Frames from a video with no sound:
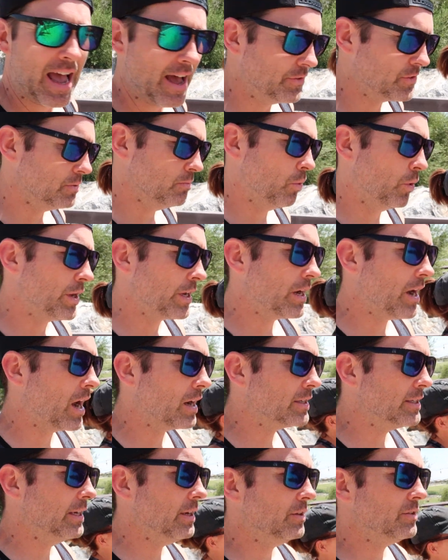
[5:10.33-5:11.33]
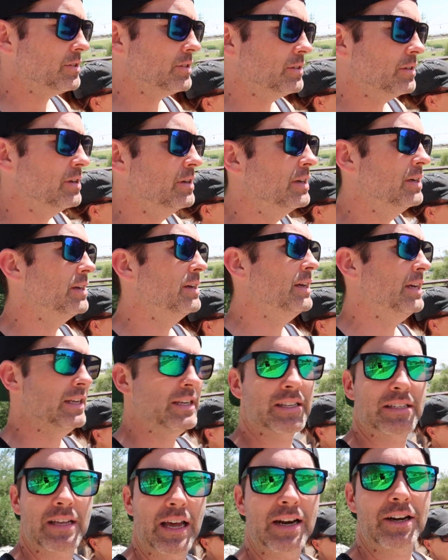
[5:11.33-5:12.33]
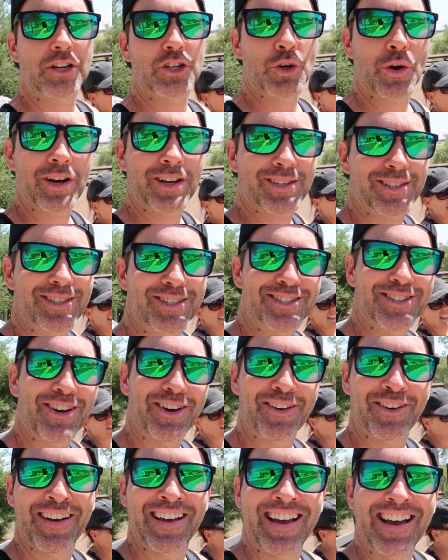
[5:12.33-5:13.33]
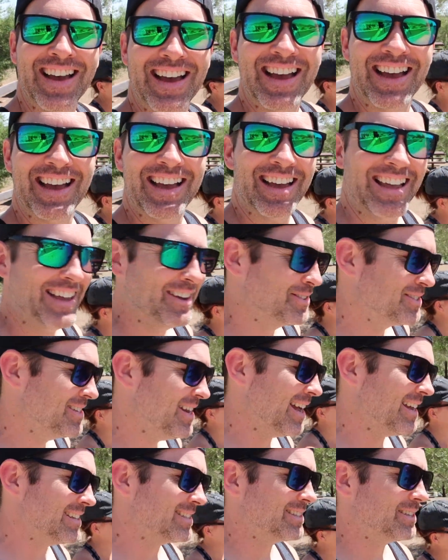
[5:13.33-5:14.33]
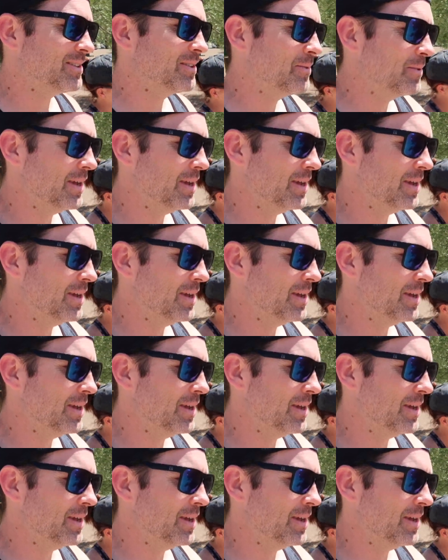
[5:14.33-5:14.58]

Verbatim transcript: have some morning cocktails, and he decided to join us. So it was nice.